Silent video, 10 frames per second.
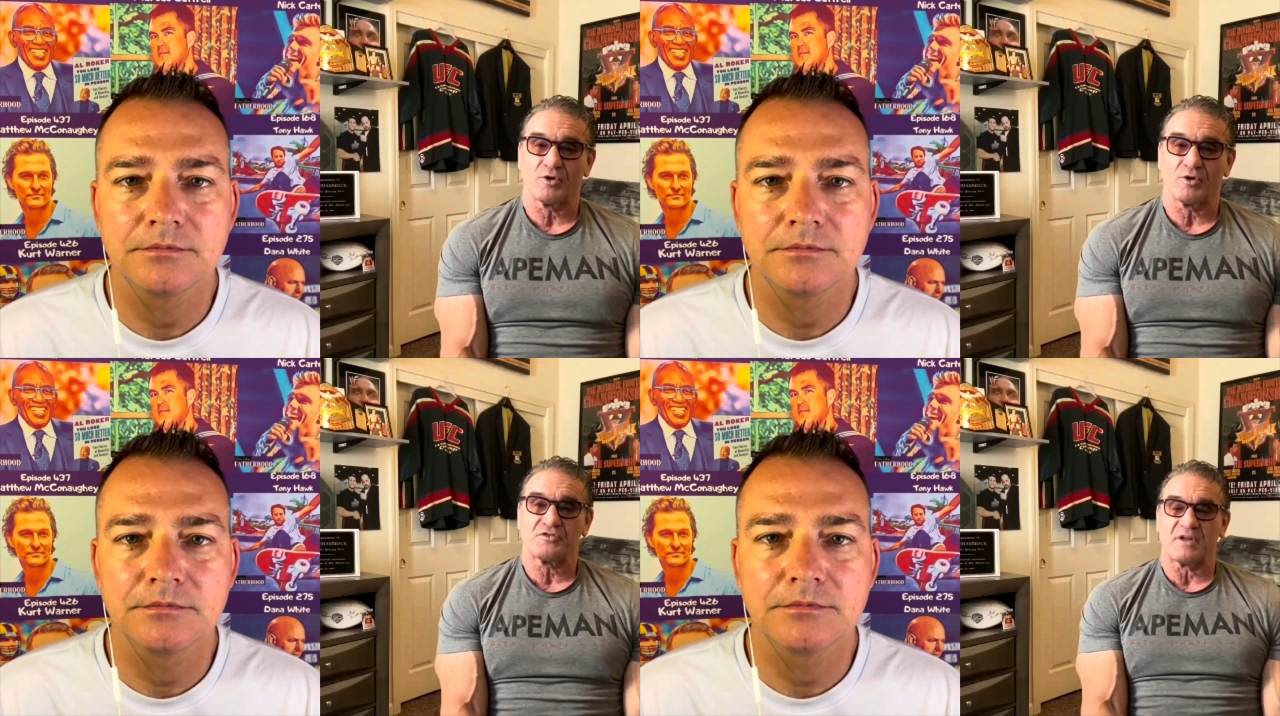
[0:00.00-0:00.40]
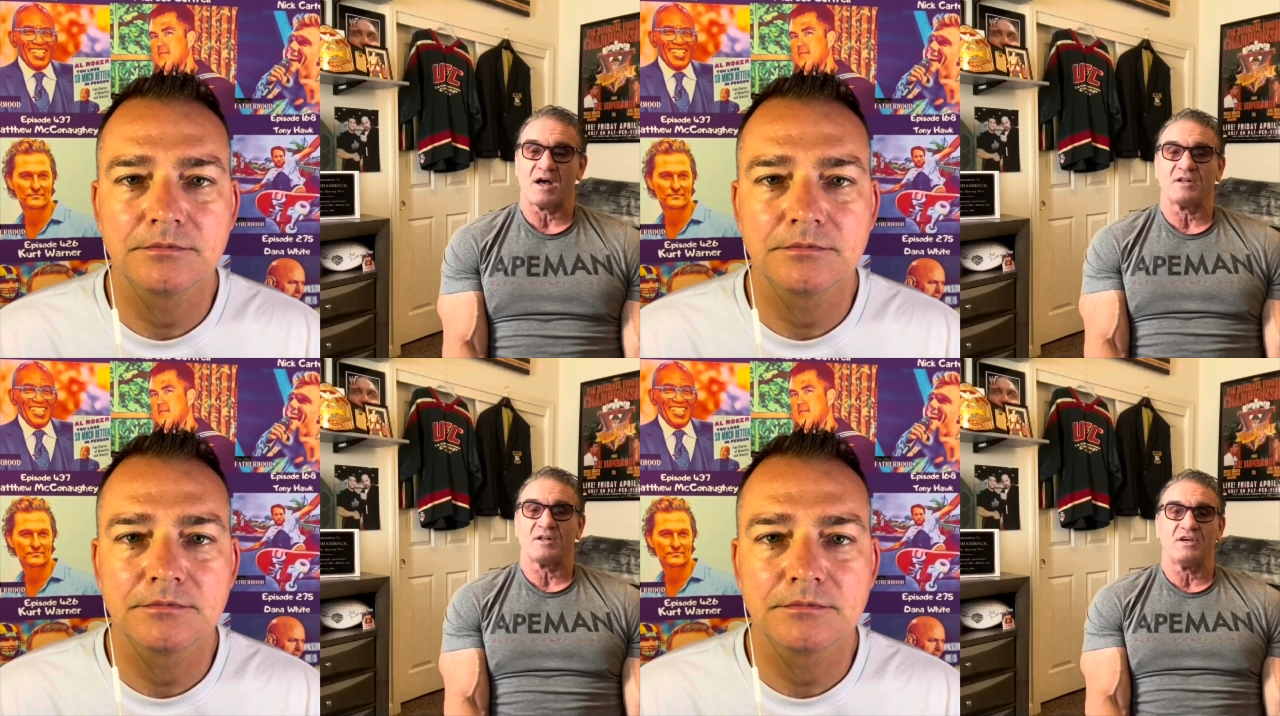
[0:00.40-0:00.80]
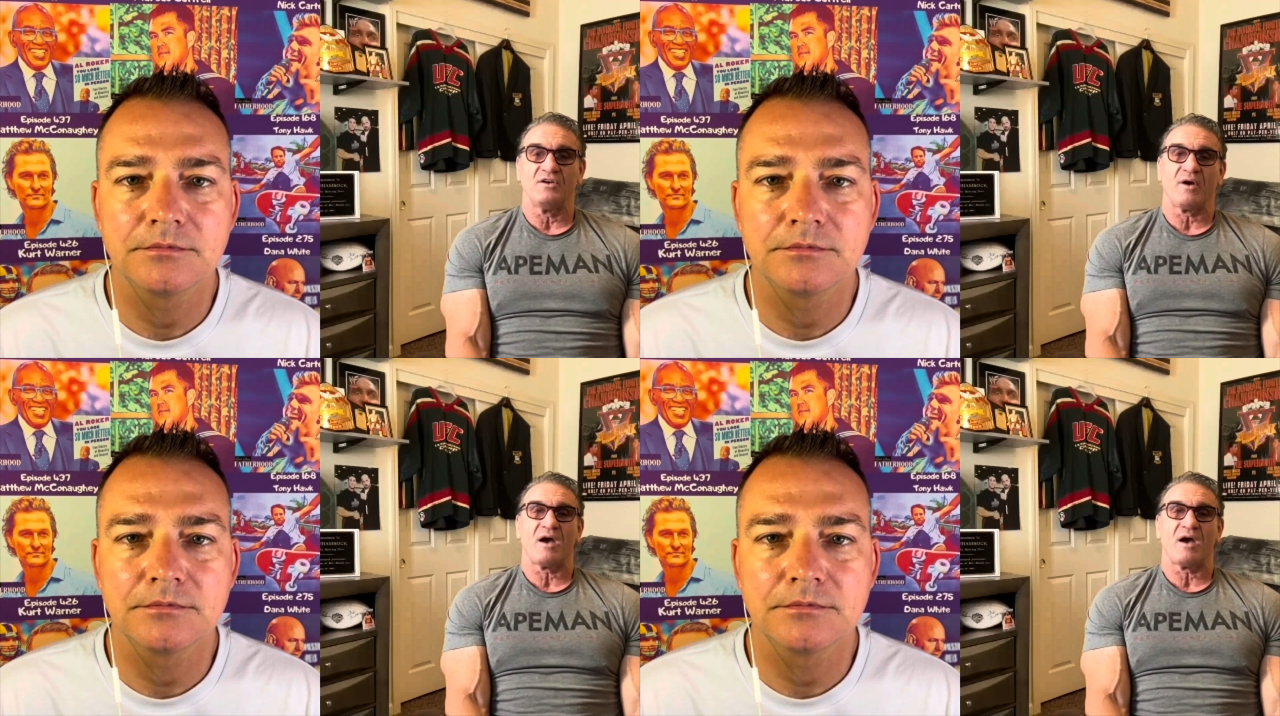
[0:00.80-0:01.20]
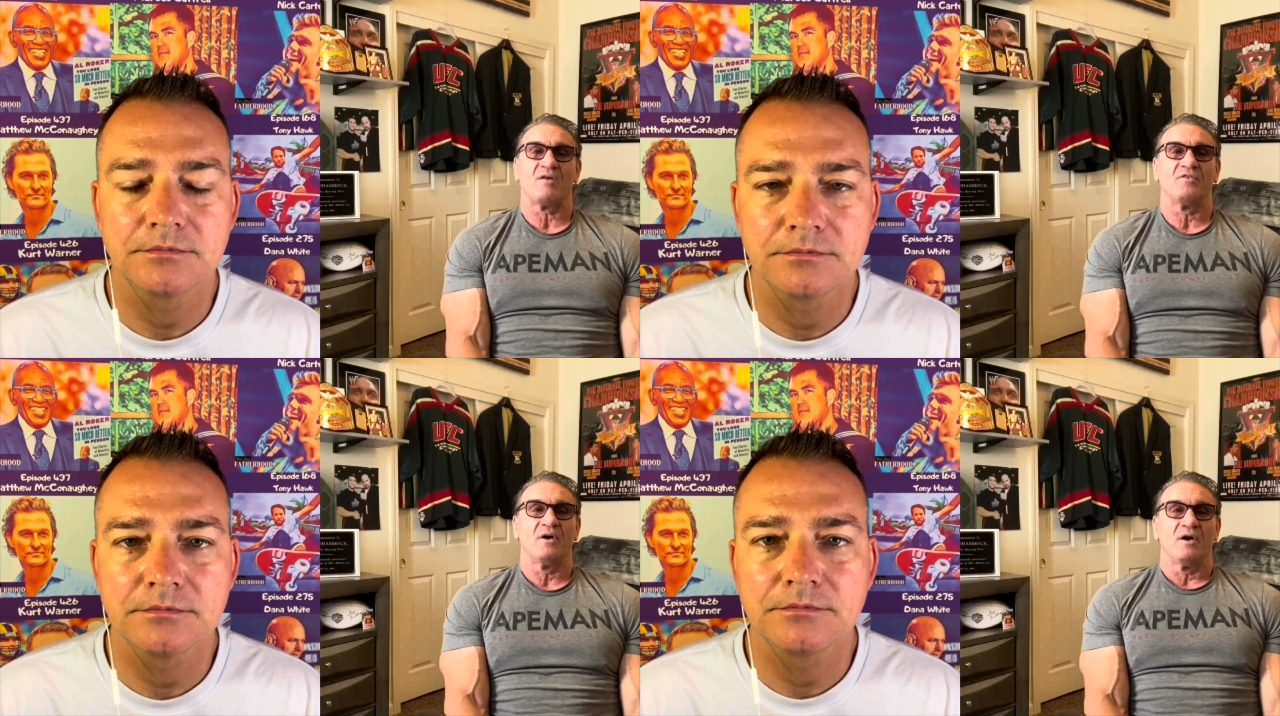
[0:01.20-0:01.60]
Speaker 1: or personality you
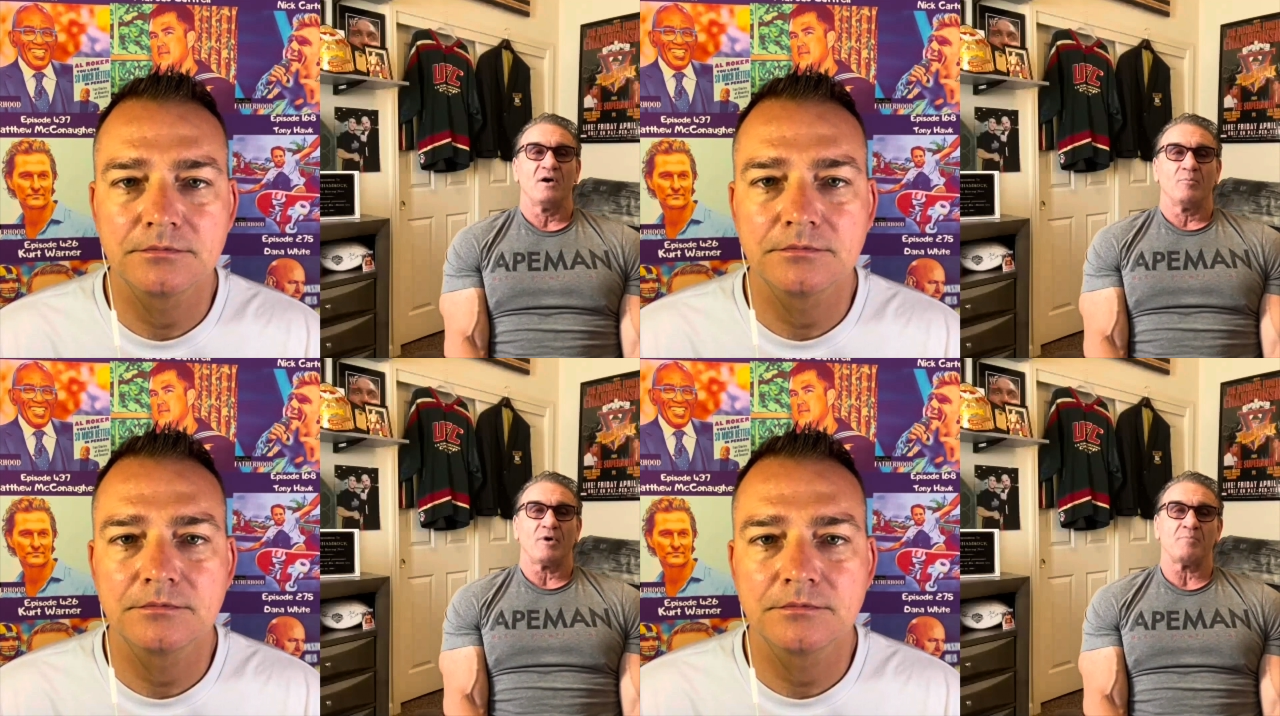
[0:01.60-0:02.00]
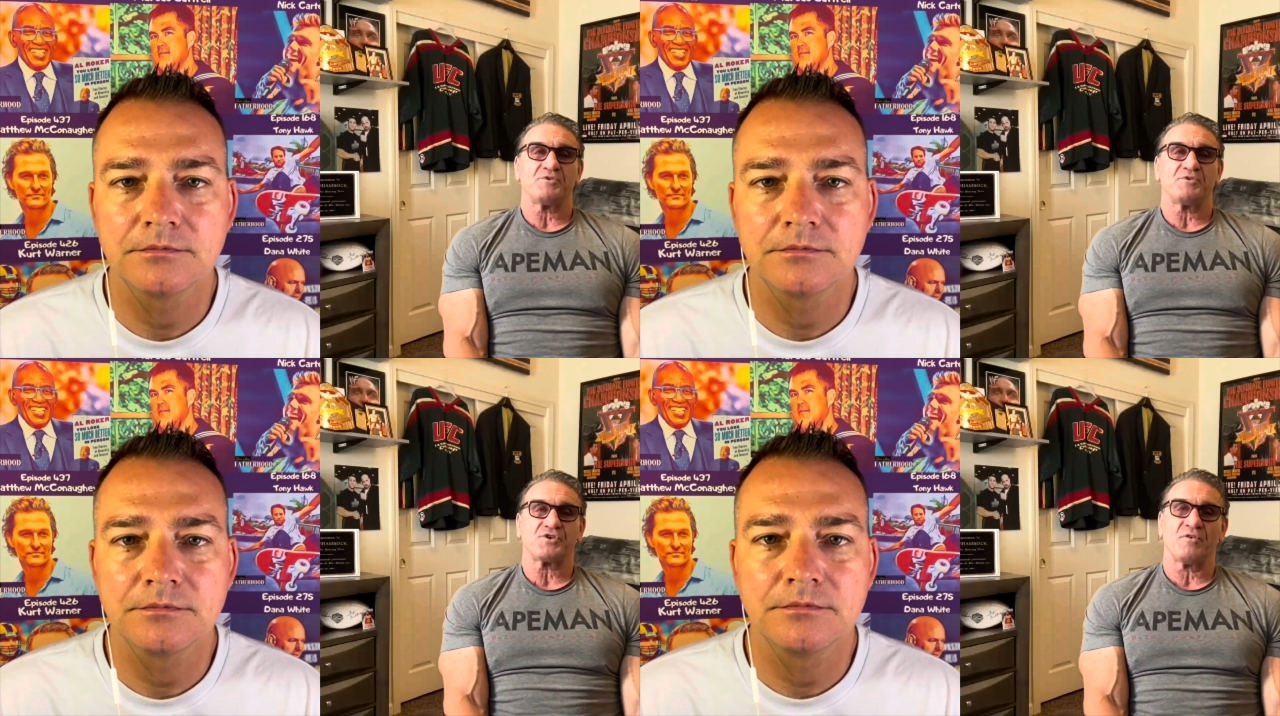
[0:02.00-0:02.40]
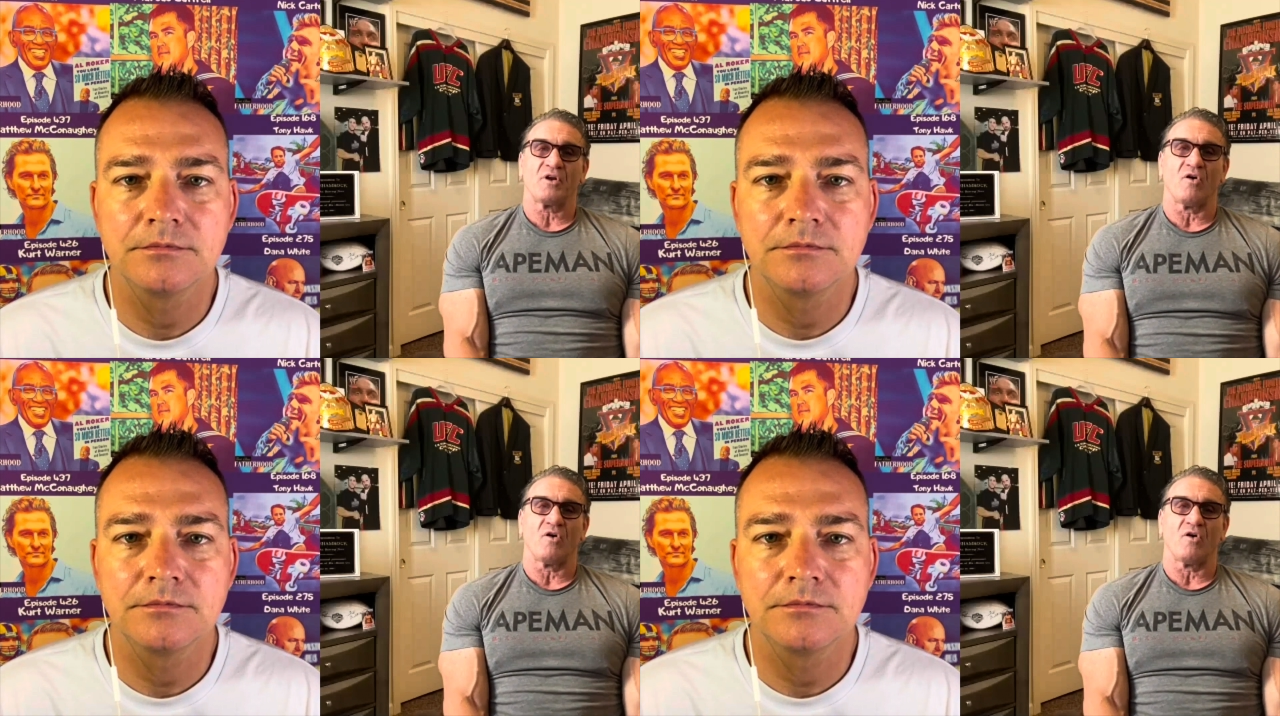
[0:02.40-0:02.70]
have. But I'm sure that